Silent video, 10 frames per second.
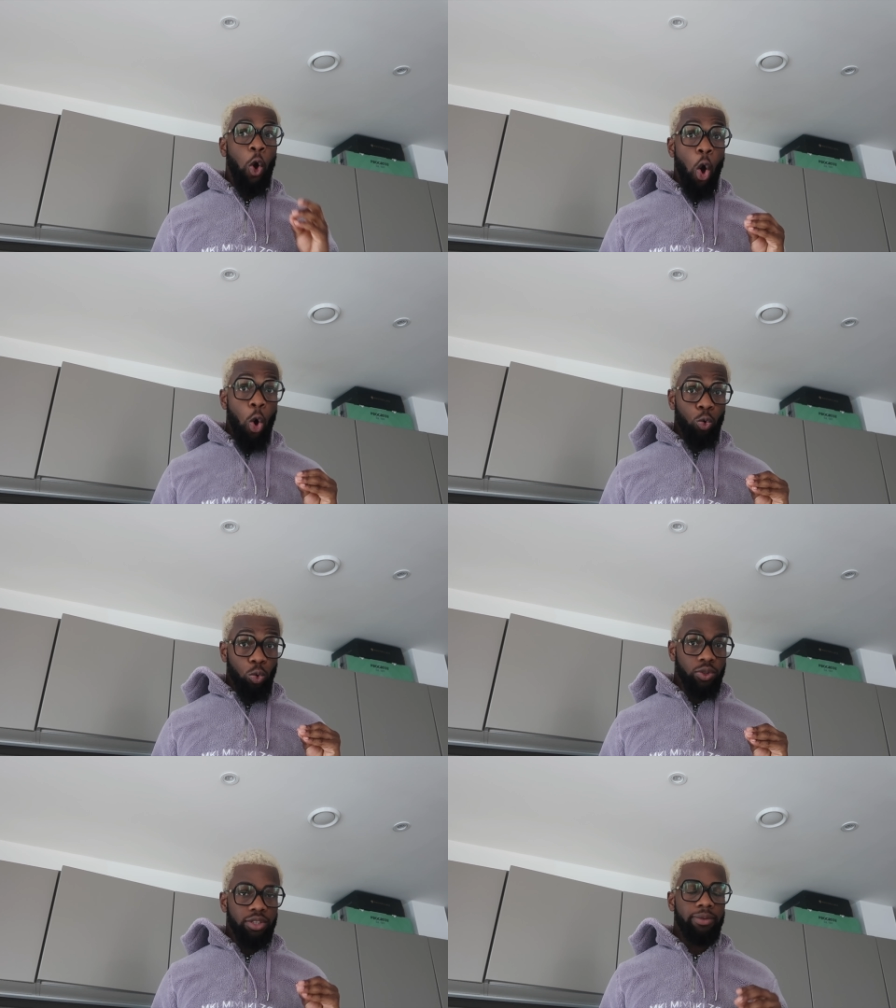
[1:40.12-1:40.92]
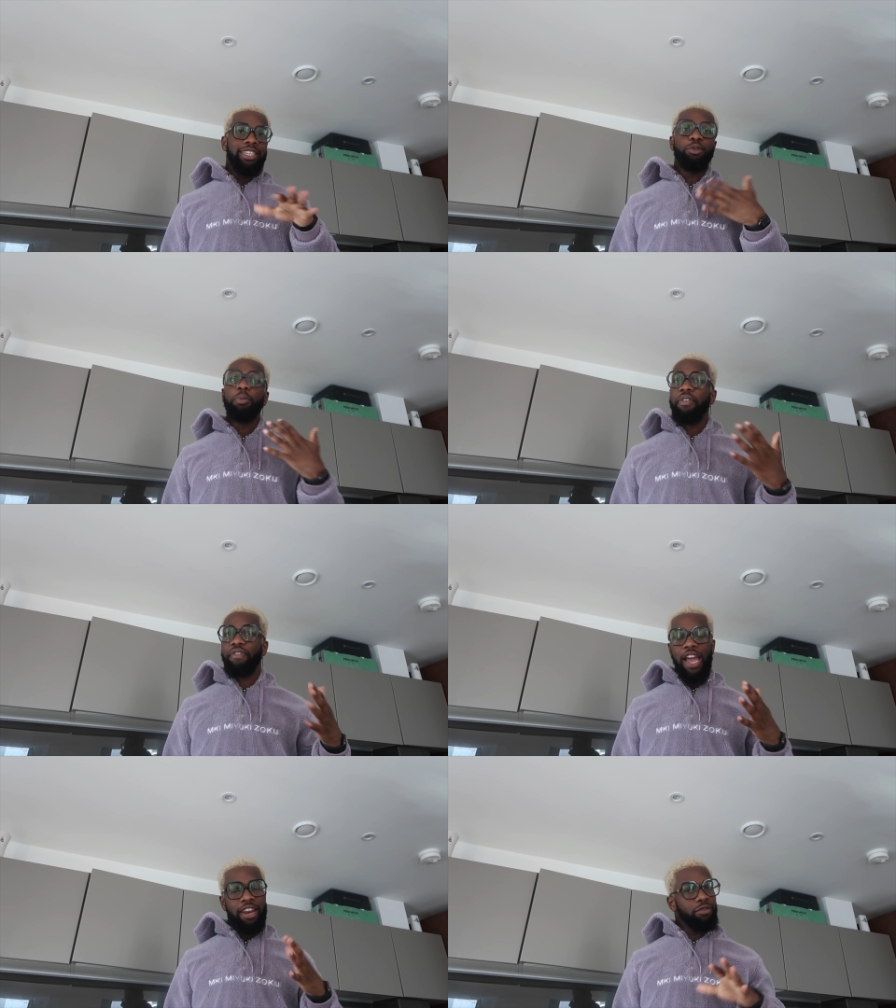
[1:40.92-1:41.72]
cold. This would be
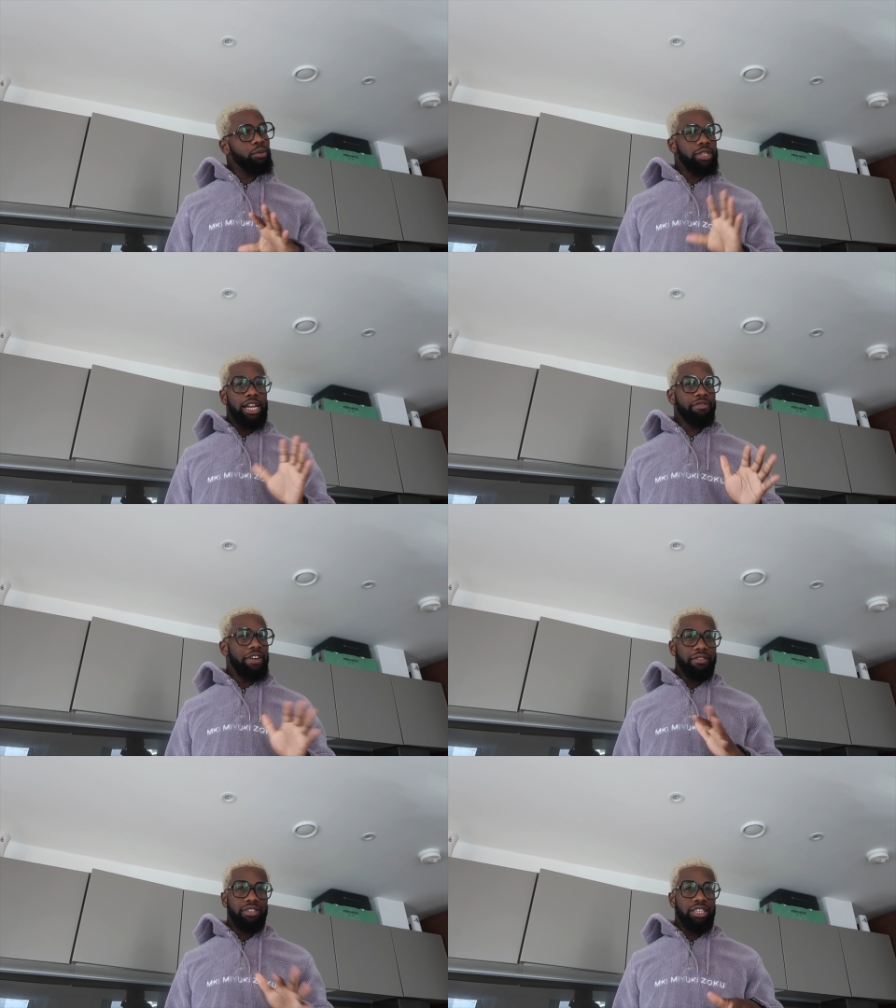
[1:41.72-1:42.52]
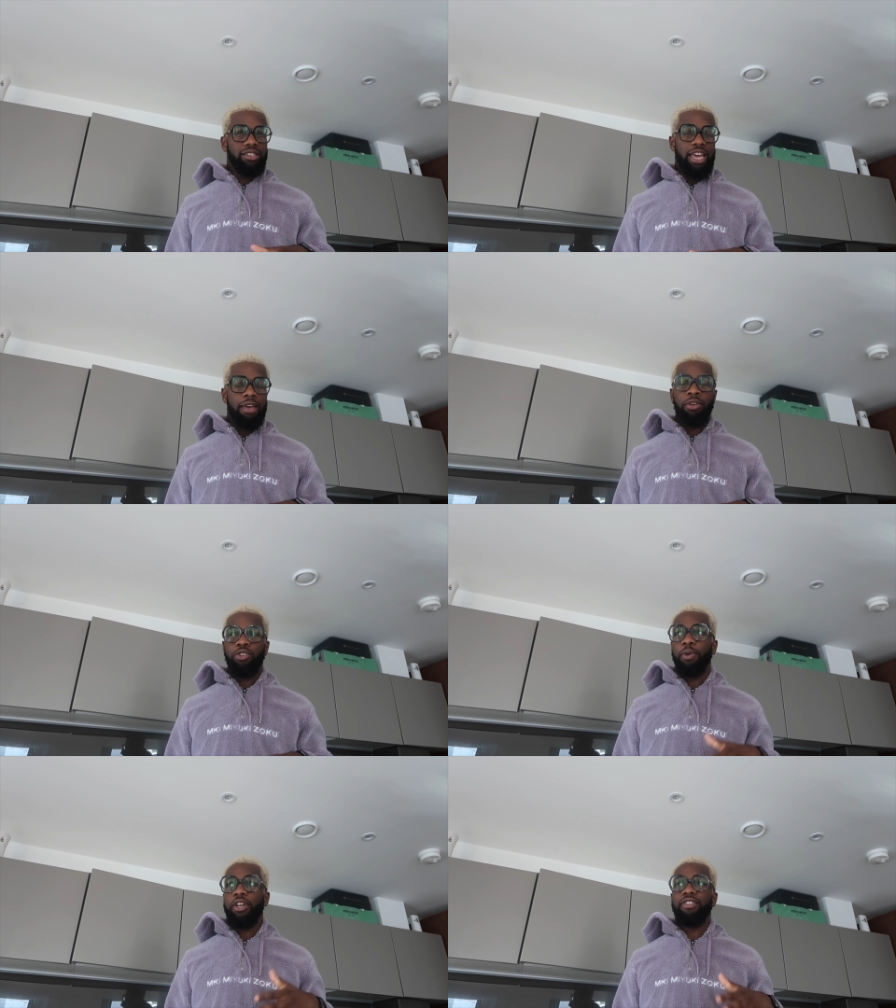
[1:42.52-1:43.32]
fine if it was like 5, 6
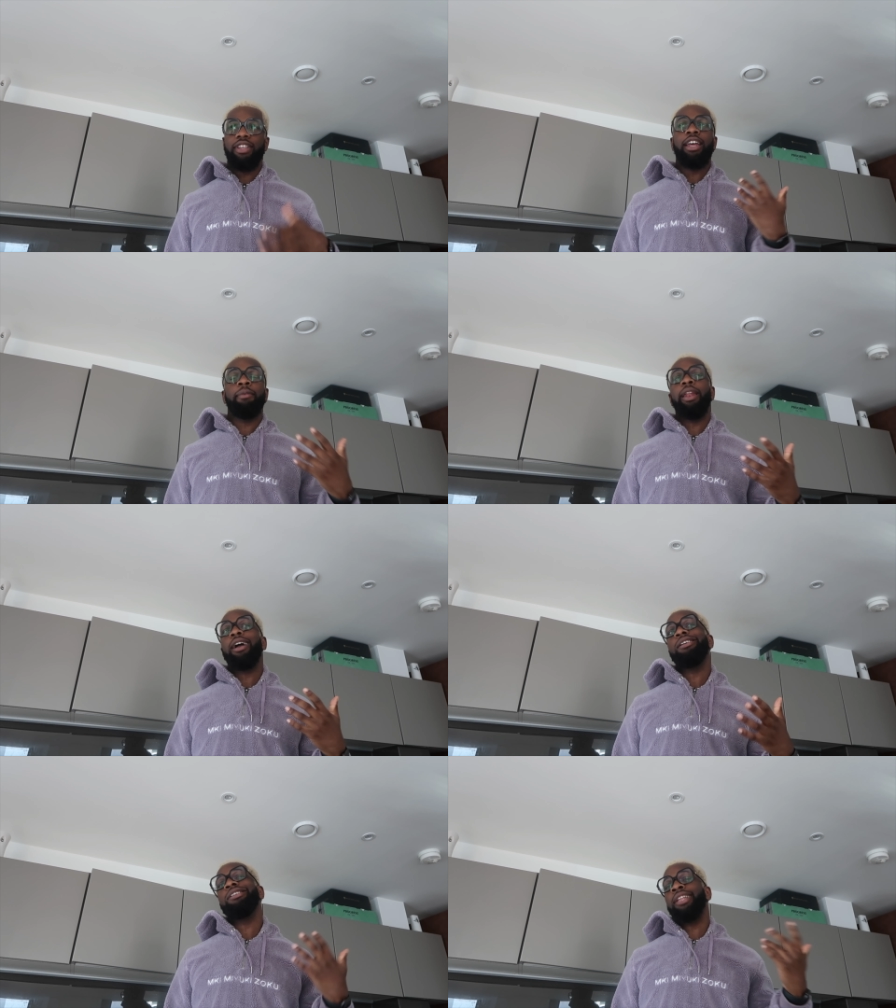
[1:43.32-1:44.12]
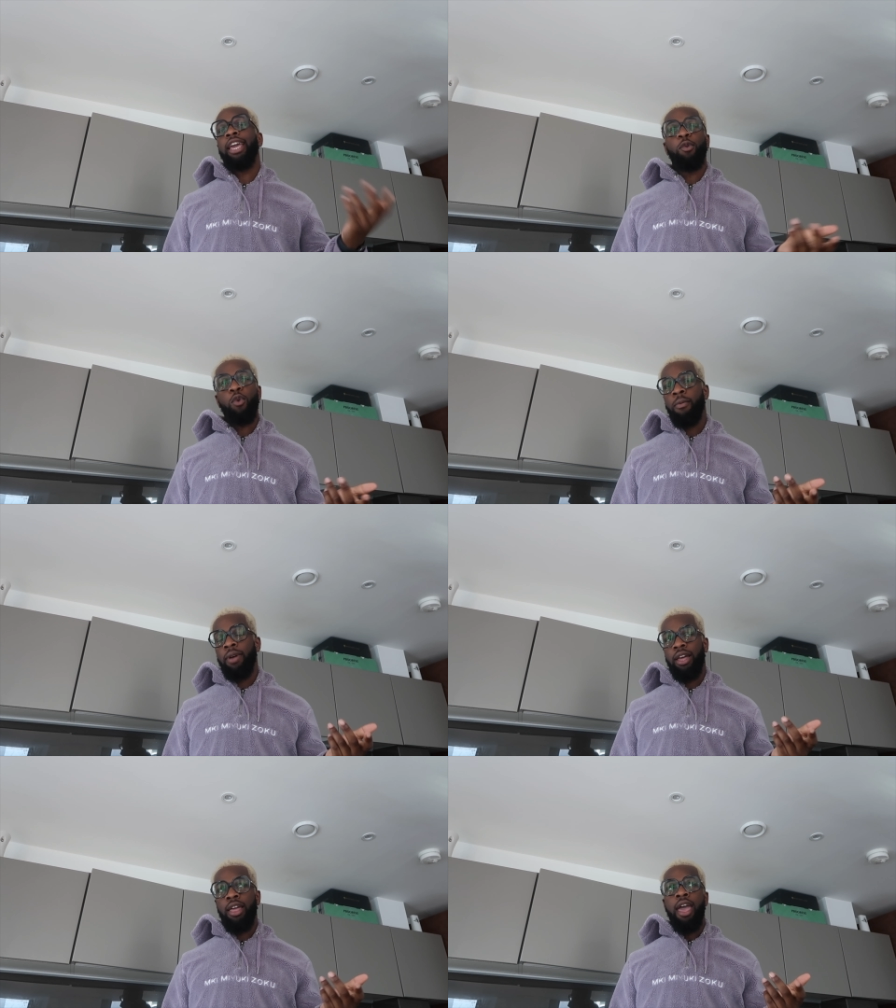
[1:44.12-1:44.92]
a.m.-ish because then I'd be like, oh, I'll get
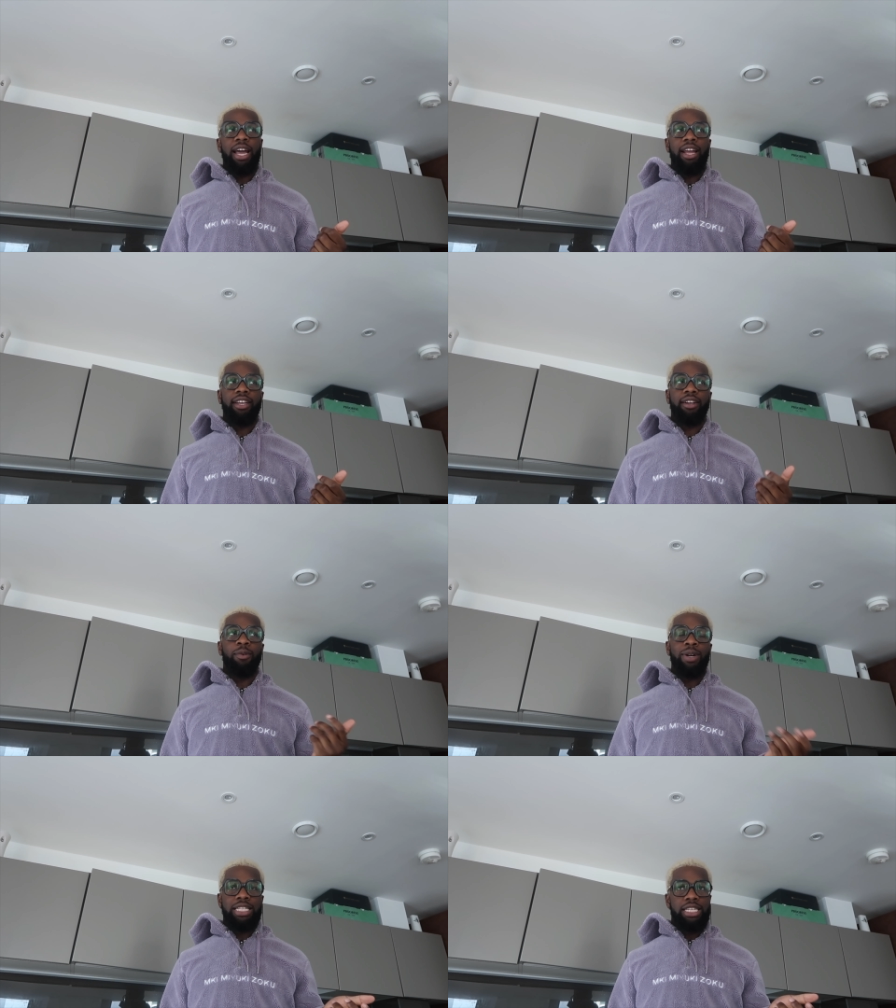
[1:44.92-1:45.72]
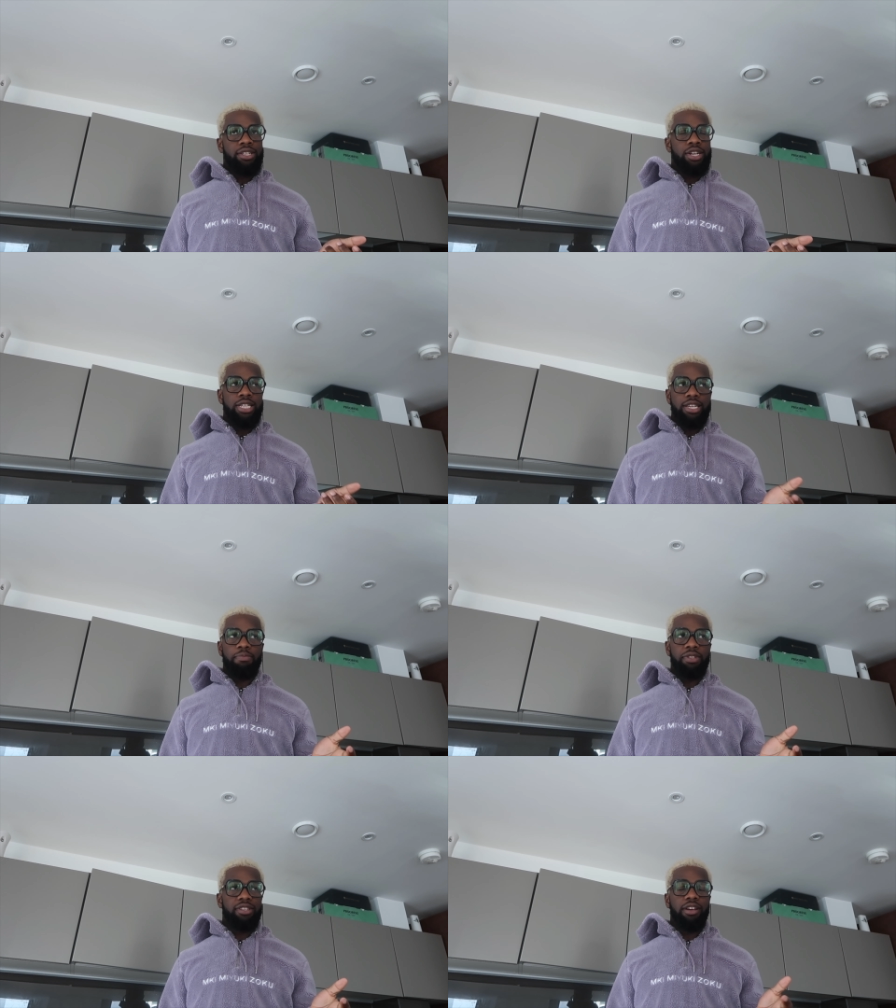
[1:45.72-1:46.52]
warmer. Like once the sun is
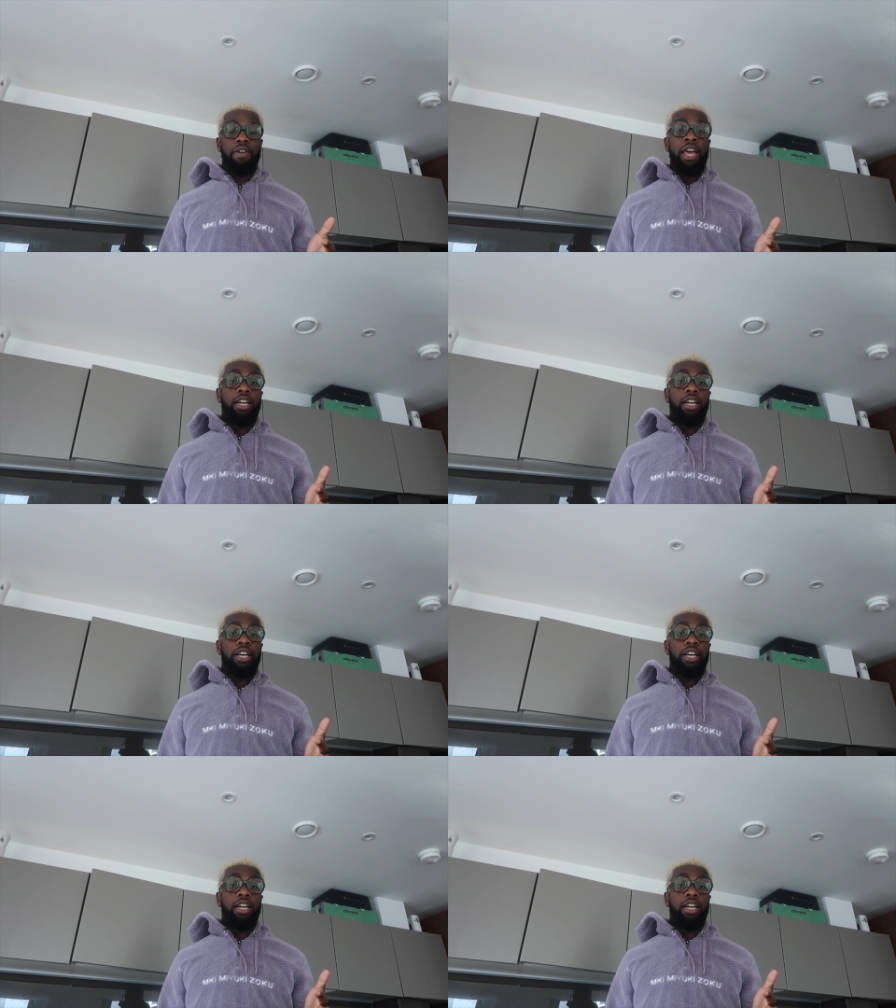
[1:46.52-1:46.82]
up and stuff.